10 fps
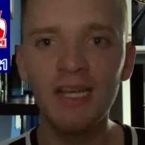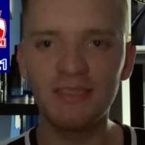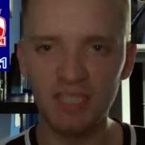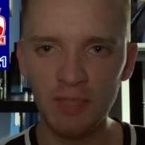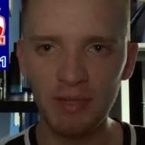
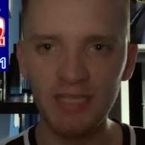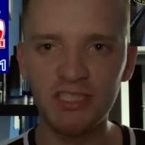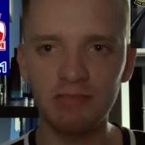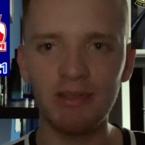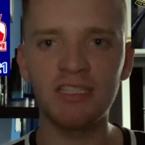deep
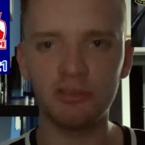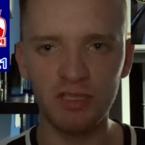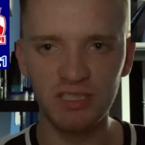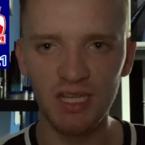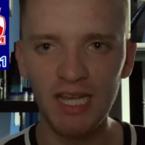into injury
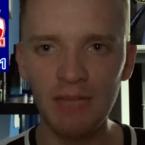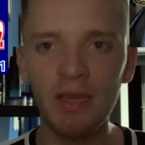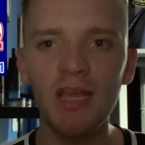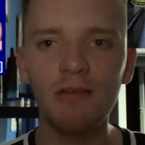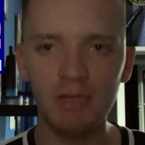time
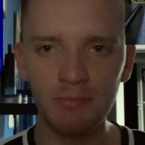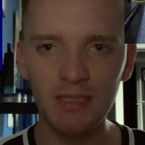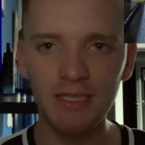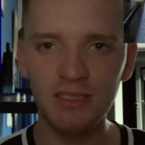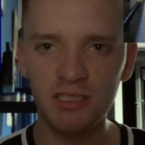we
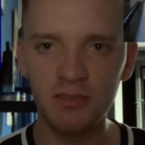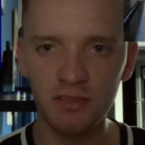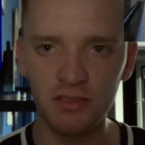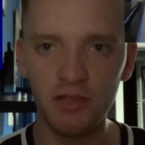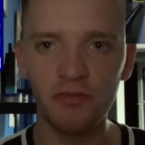managed
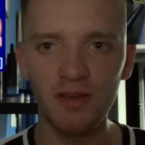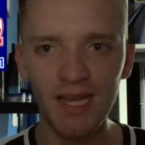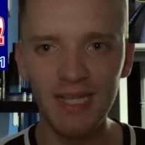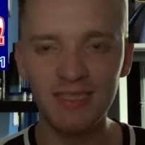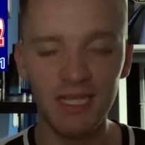to
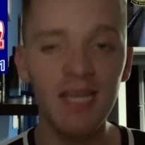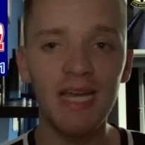find